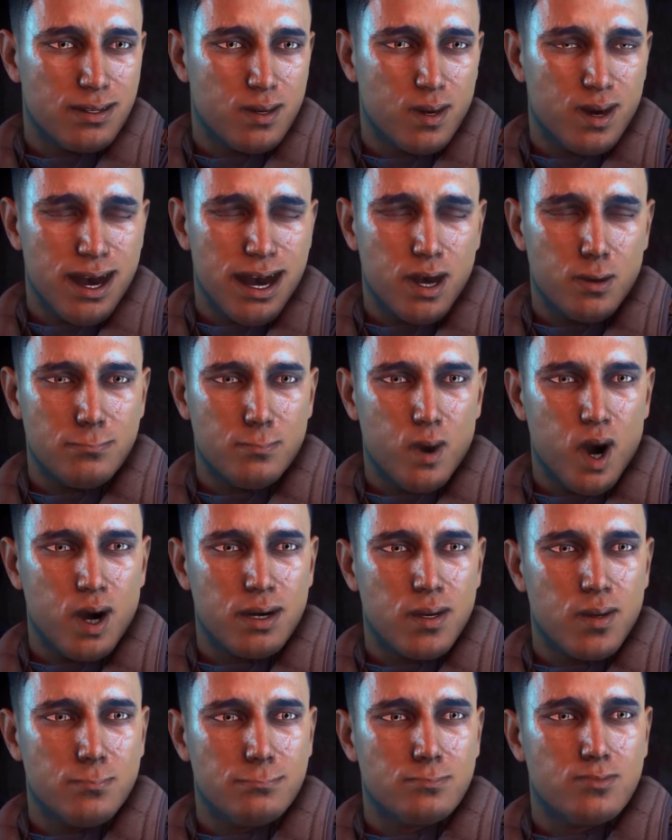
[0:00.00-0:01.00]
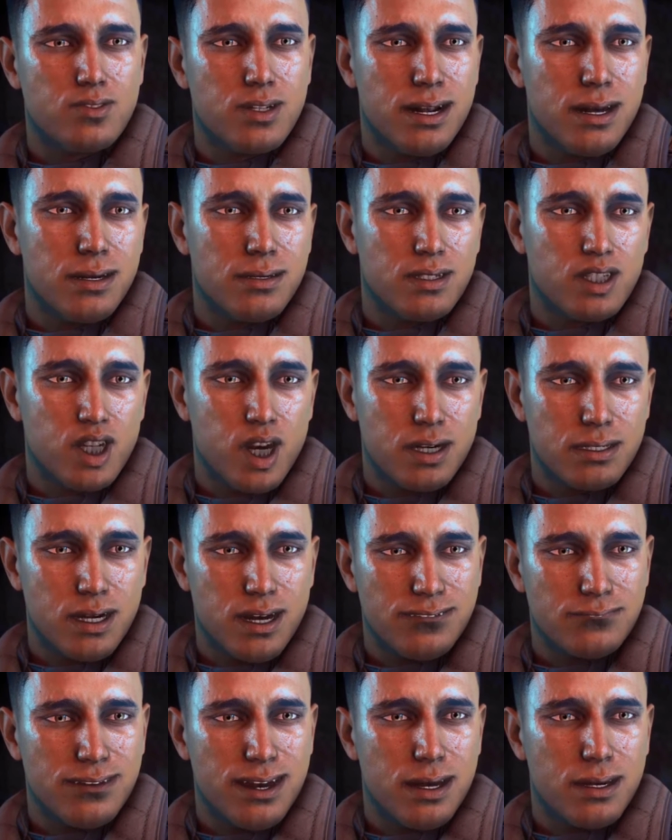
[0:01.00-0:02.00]
your outpost will bring in should
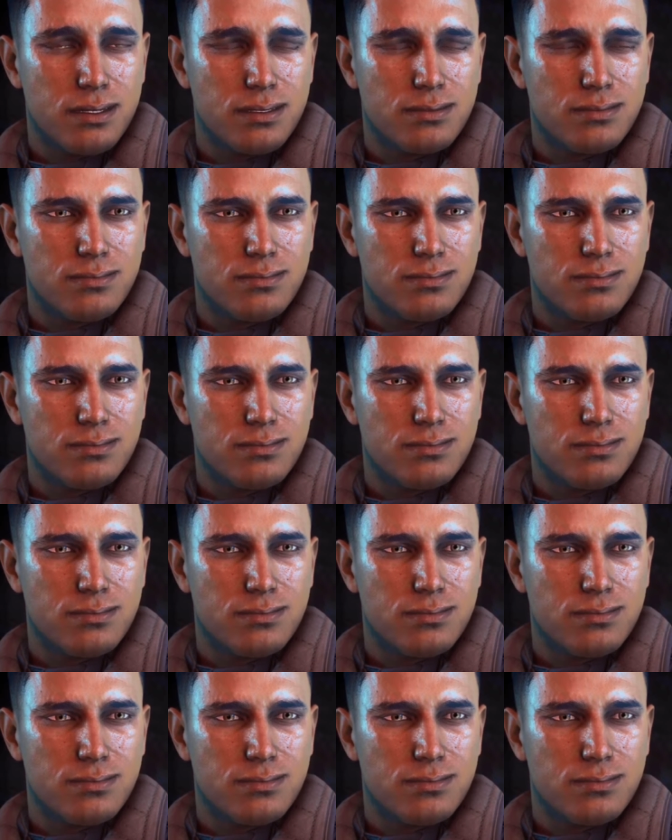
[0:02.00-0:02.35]
cover it.